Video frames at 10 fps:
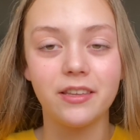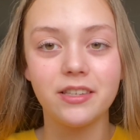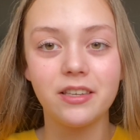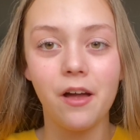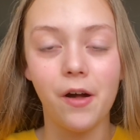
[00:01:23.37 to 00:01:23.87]

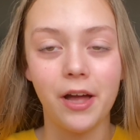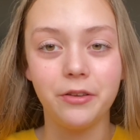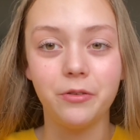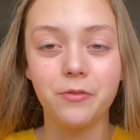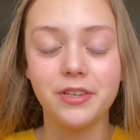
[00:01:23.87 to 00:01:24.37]
This is how I
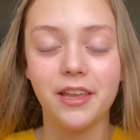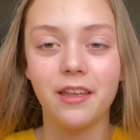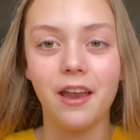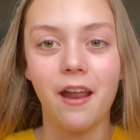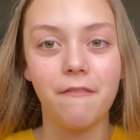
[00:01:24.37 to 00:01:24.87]
do
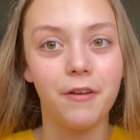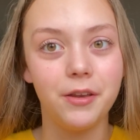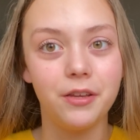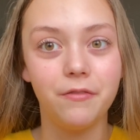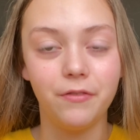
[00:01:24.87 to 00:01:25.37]
note-taking, and I
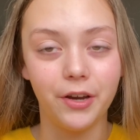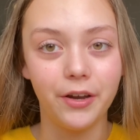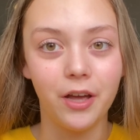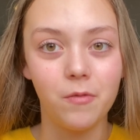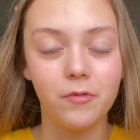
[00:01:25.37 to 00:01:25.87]
find it
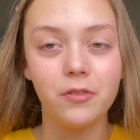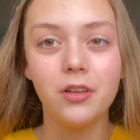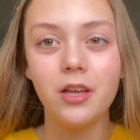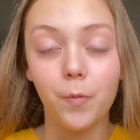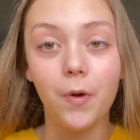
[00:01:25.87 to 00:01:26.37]
very helpful.